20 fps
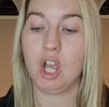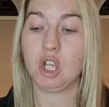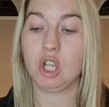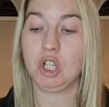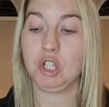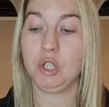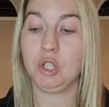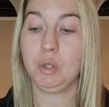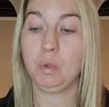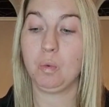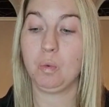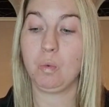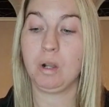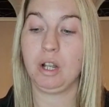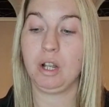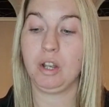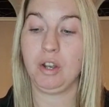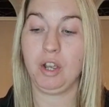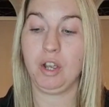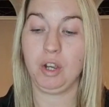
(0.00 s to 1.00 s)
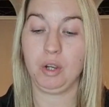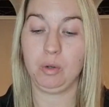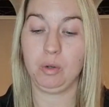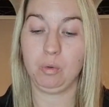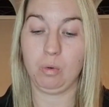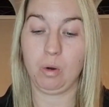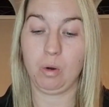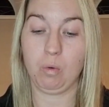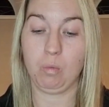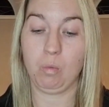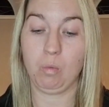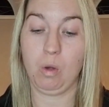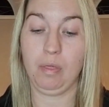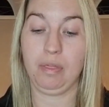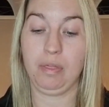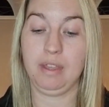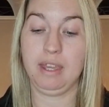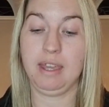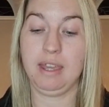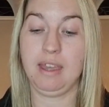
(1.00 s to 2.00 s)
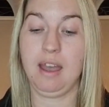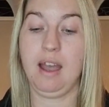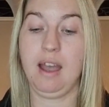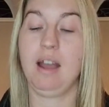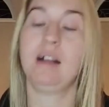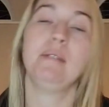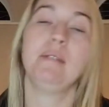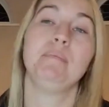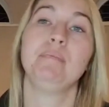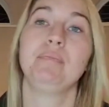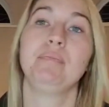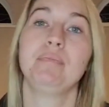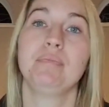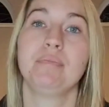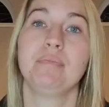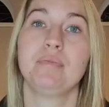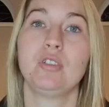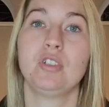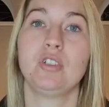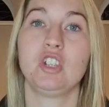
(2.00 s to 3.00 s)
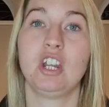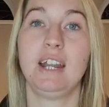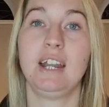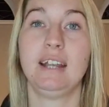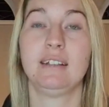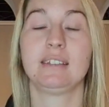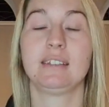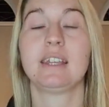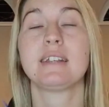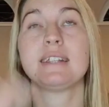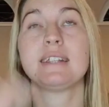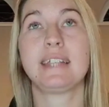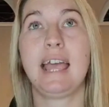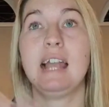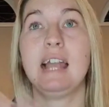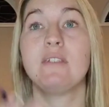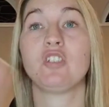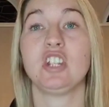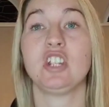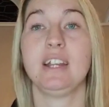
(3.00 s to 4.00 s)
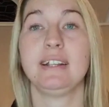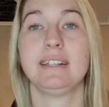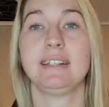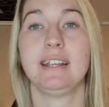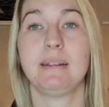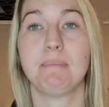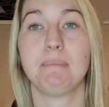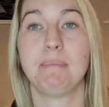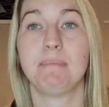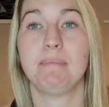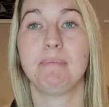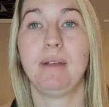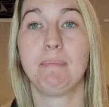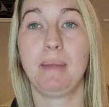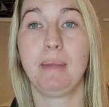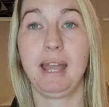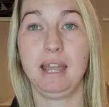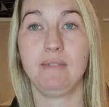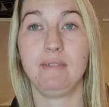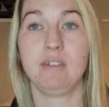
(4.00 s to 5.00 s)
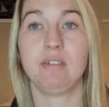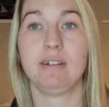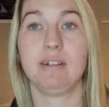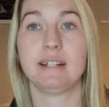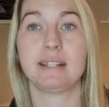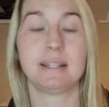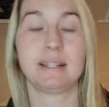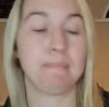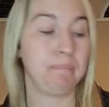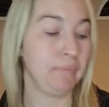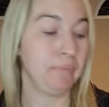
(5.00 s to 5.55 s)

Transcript: you will know what the scale of genetic behaviour is.